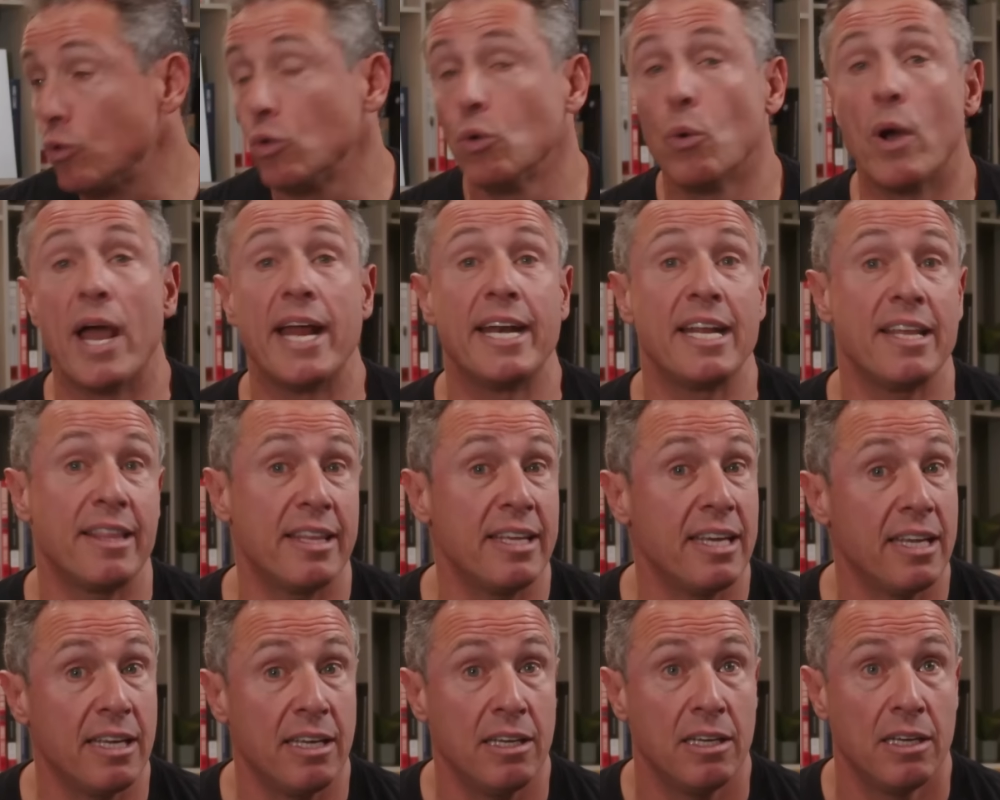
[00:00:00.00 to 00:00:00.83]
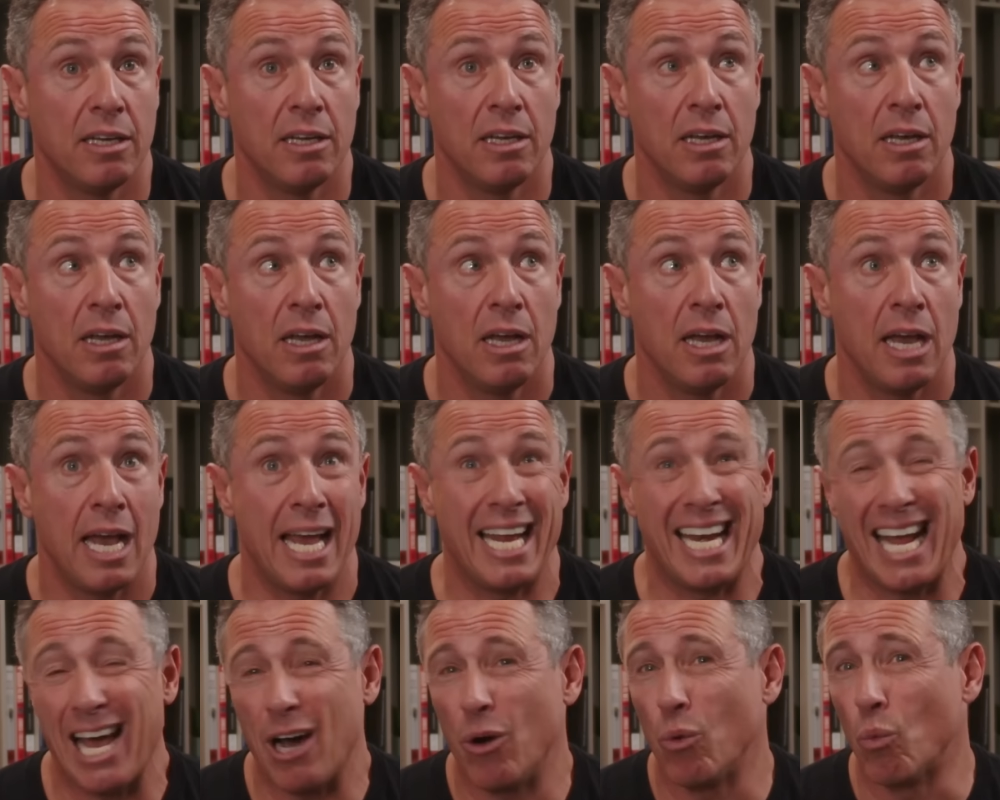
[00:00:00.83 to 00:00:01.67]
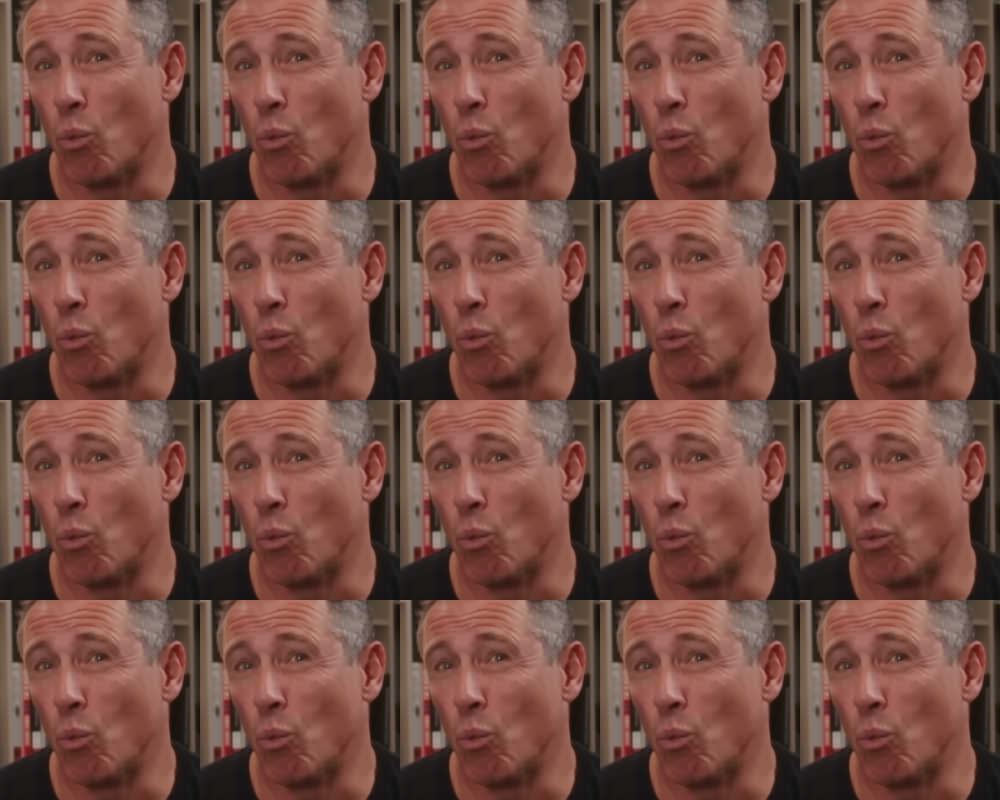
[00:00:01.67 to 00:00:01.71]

knew anything, and how